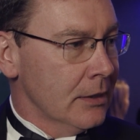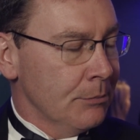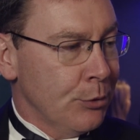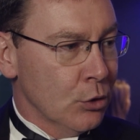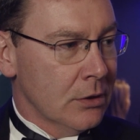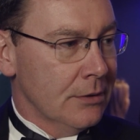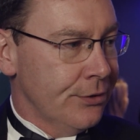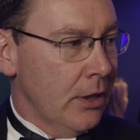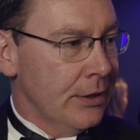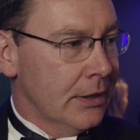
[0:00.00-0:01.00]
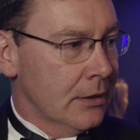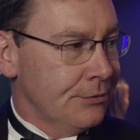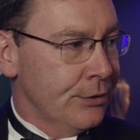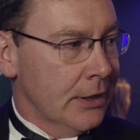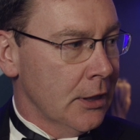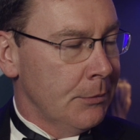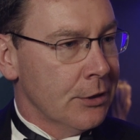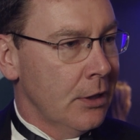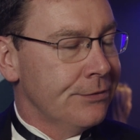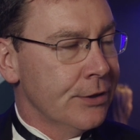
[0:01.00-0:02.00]
is important for our eco for
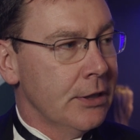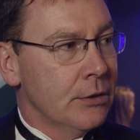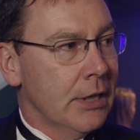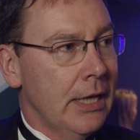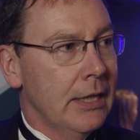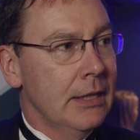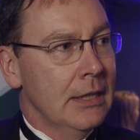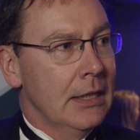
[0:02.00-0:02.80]
economic growth for the UK.